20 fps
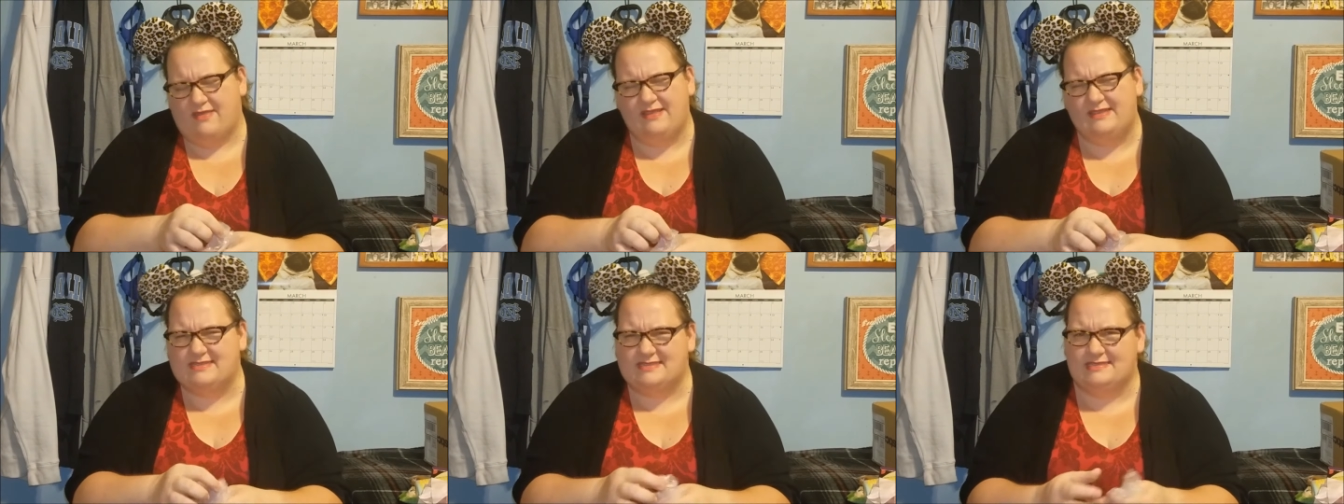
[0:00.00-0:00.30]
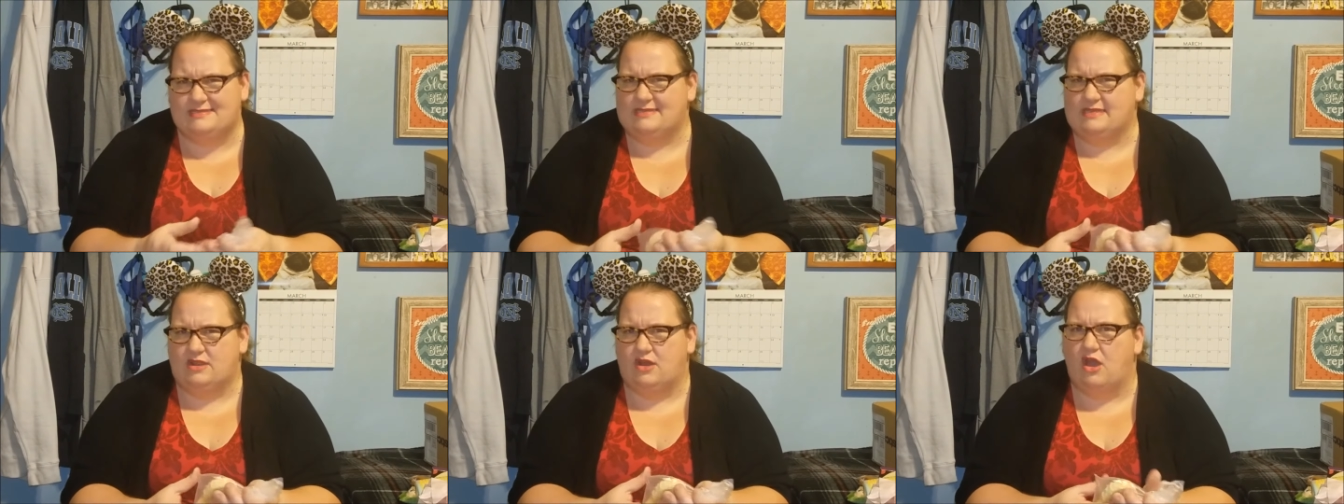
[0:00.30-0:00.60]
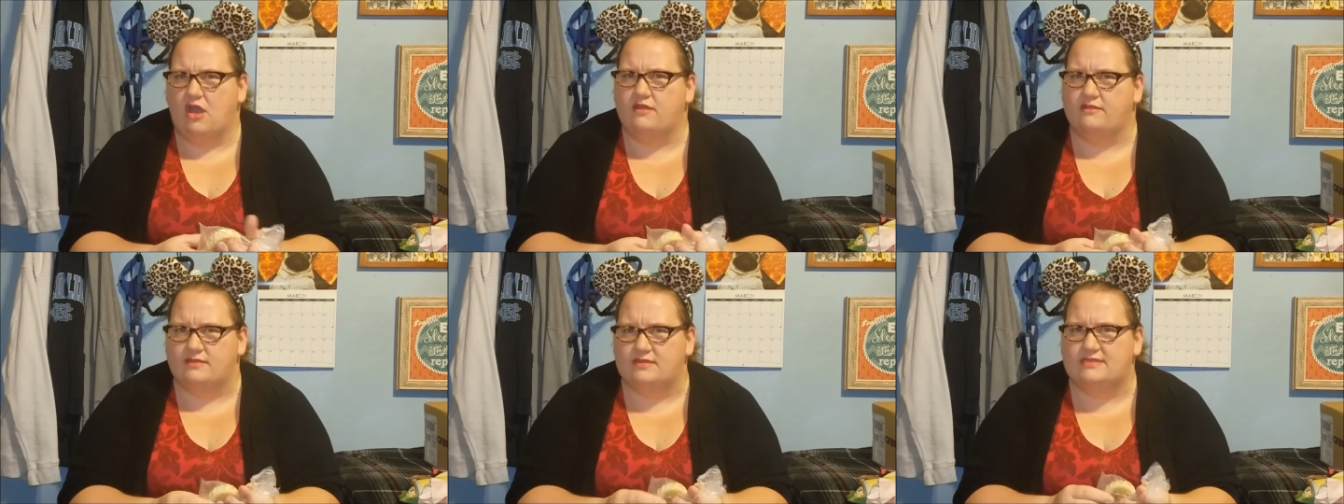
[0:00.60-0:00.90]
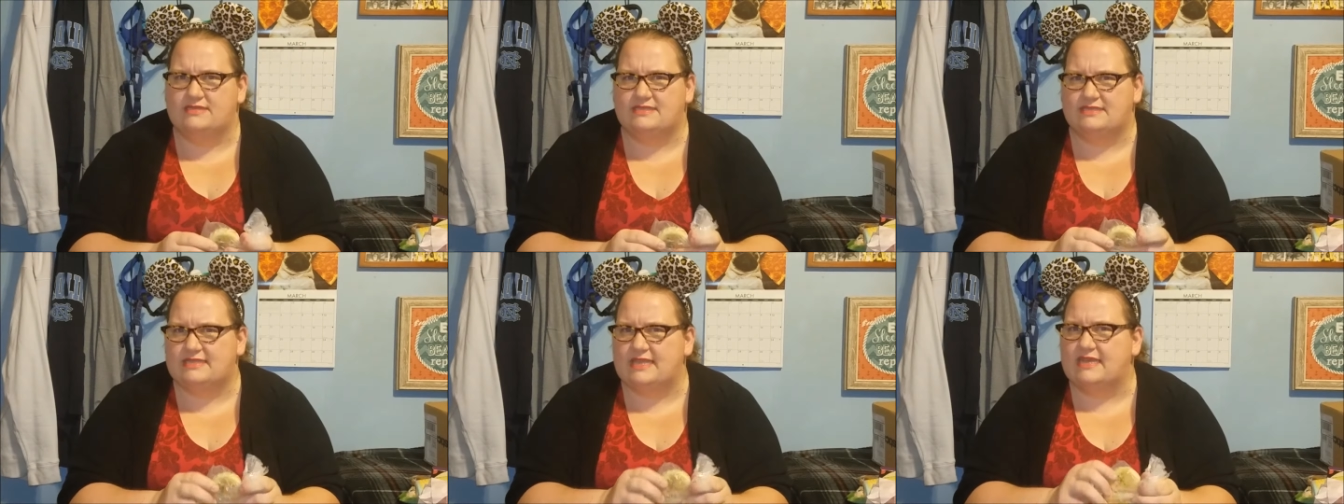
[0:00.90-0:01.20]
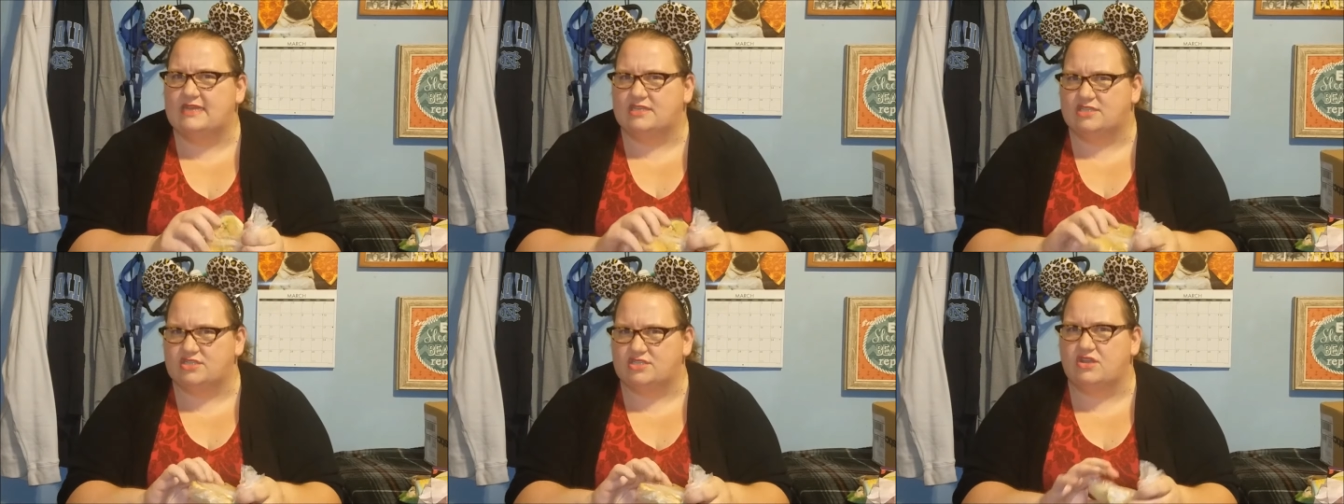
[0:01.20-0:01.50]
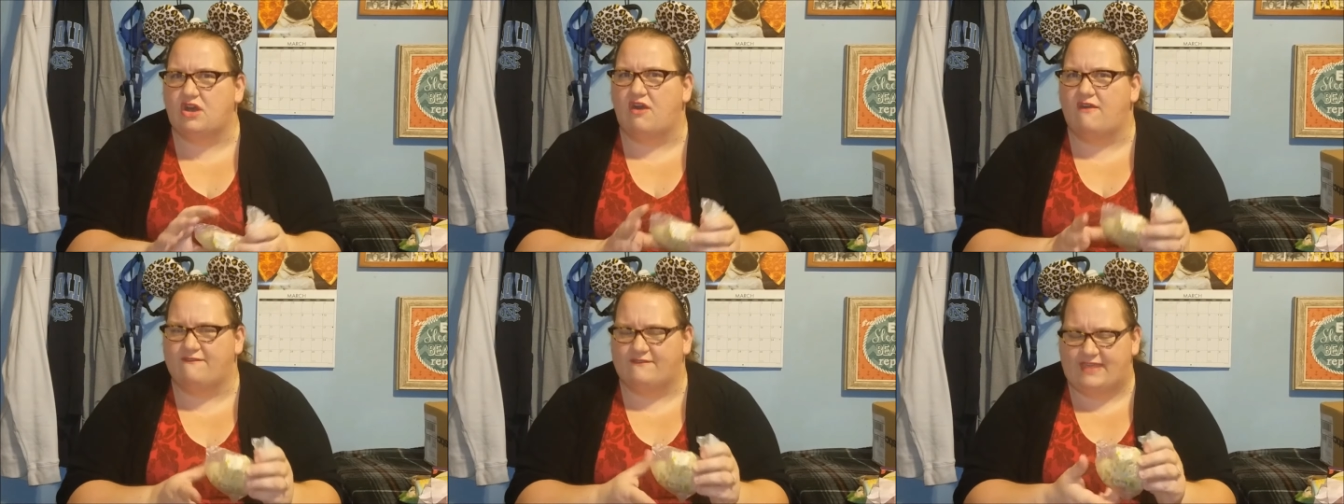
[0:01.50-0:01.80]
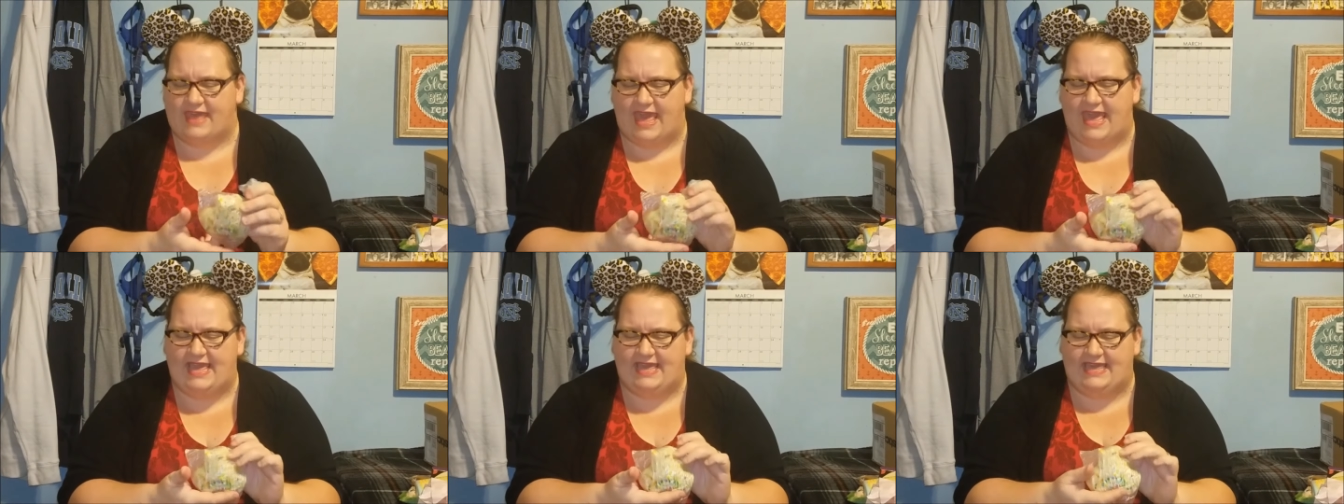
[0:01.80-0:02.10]
And this isn't hard. This is like a
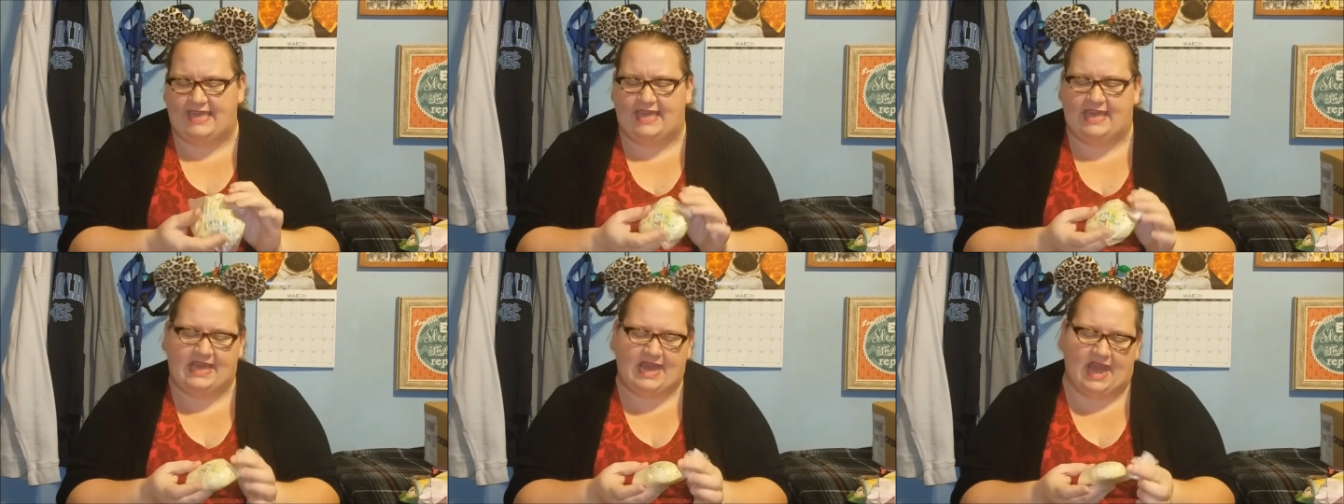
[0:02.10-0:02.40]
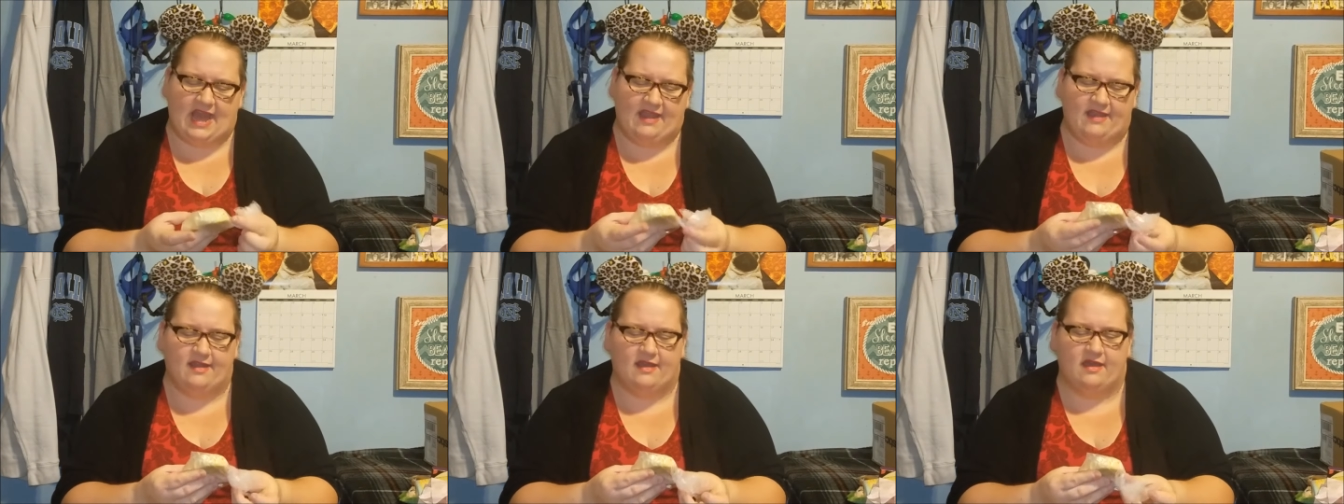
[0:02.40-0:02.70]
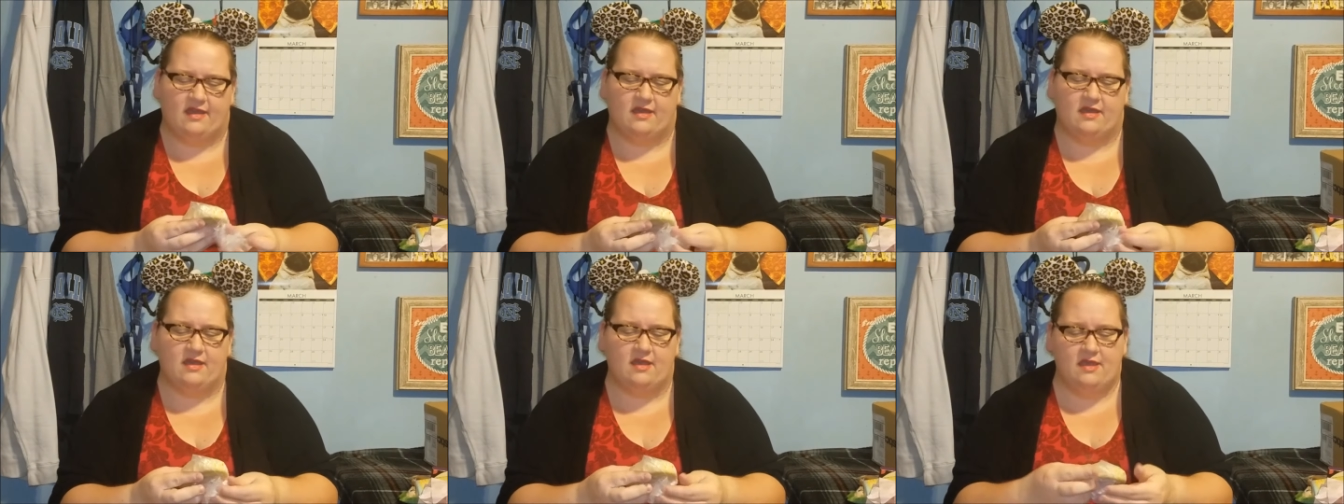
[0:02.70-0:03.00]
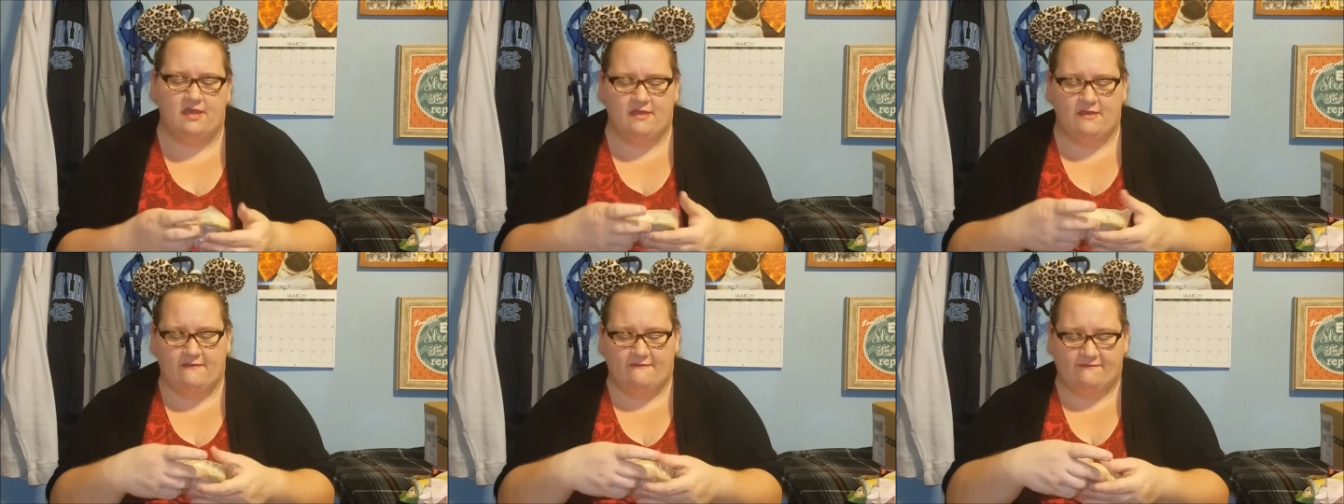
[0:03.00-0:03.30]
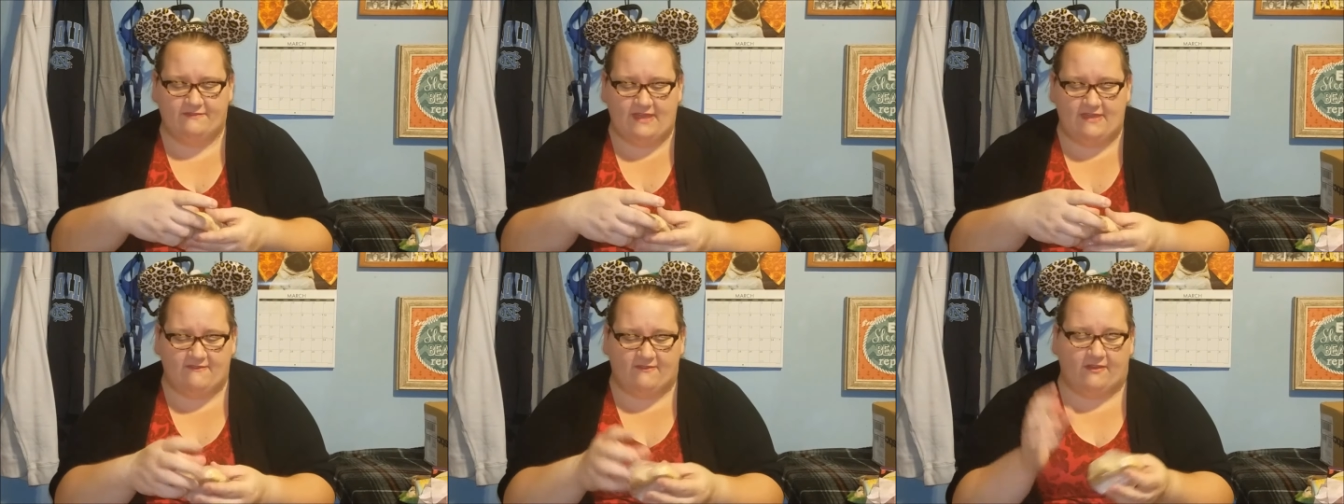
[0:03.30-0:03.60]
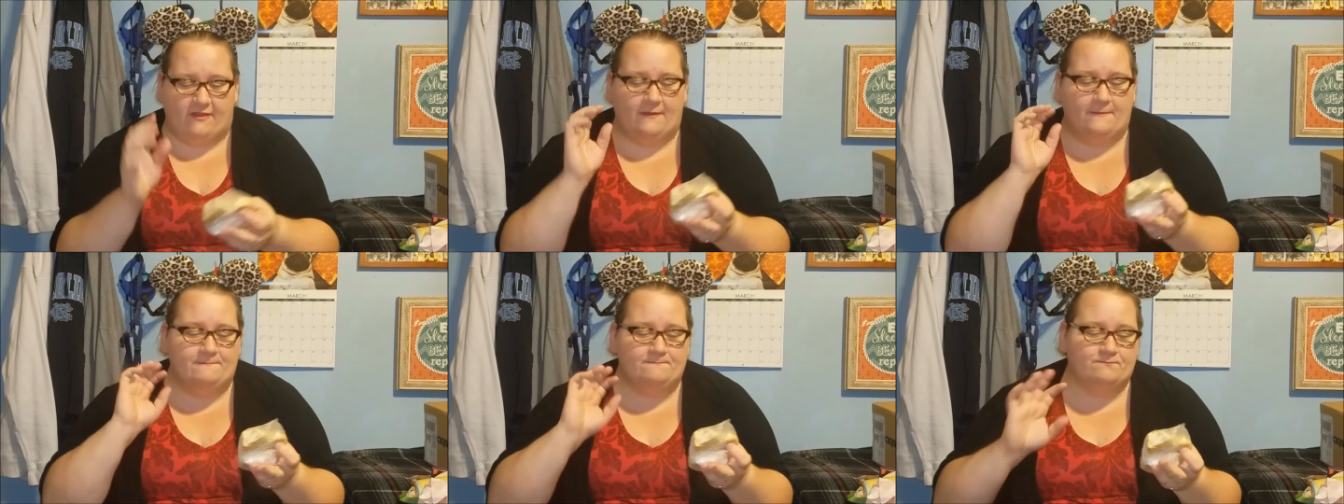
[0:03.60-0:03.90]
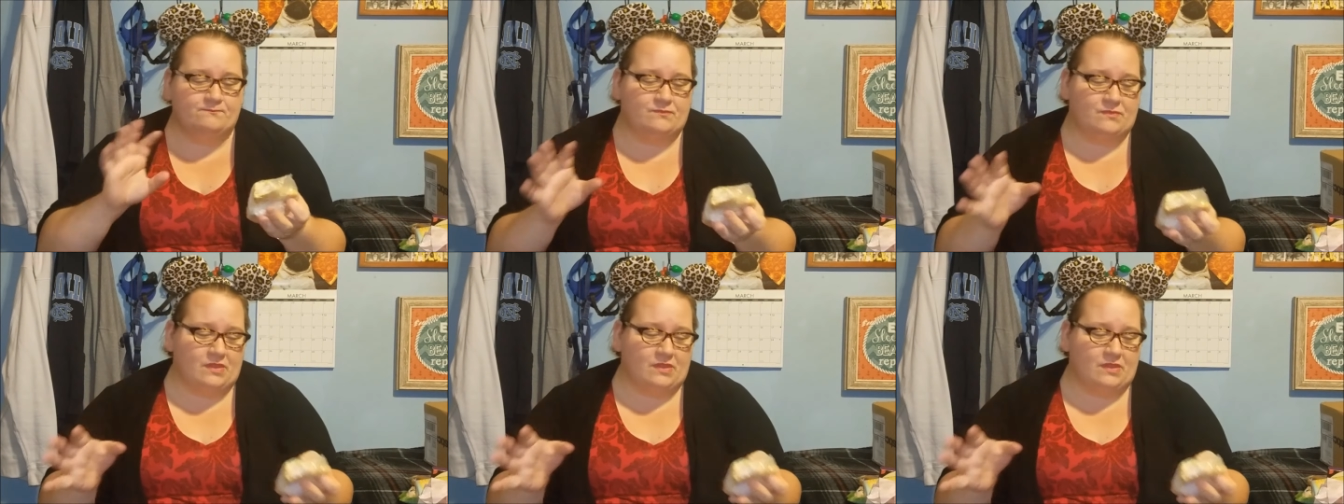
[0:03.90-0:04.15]
soft, cakey kind of flavor.